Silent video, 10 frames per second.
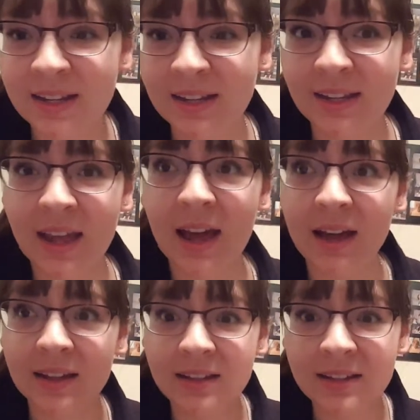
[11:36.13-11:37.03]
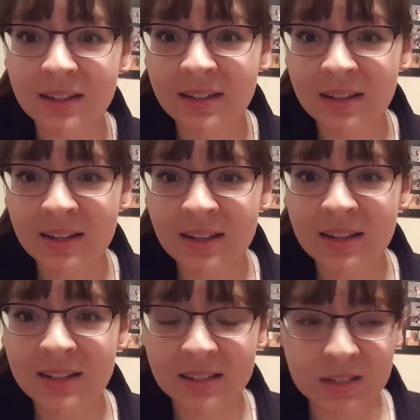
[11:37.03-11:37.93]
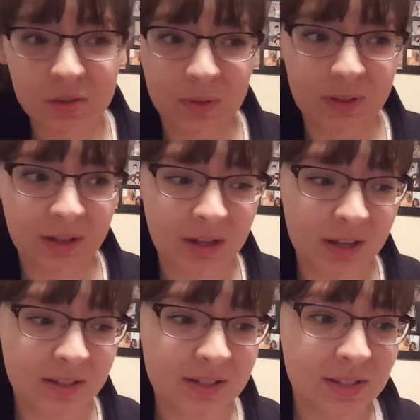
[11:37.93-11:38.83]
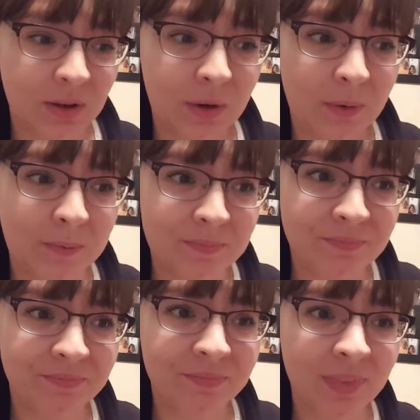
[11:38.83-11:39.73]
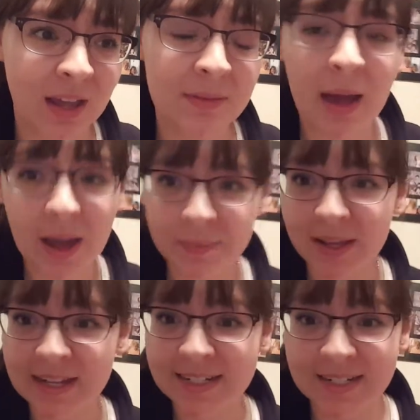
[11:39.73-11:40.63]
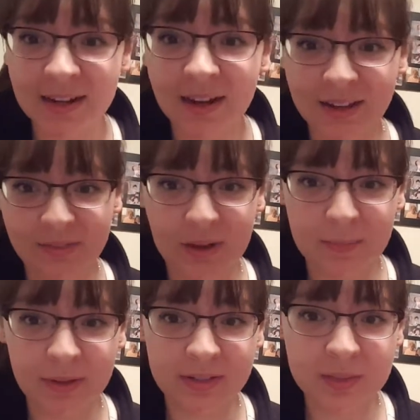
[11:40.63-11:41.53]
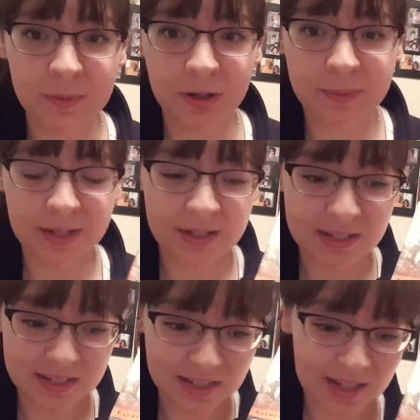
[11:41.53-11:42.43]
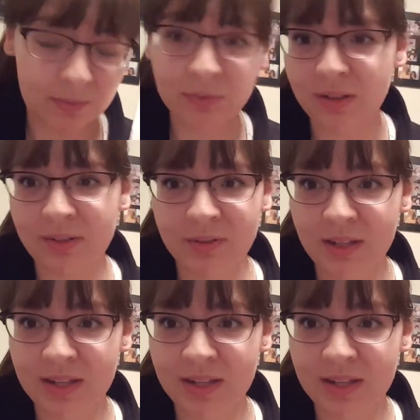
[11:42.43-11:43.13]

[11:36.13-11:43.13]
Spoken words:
yeah, this is really good. So I'm happy I did not give up on this book, because it really, really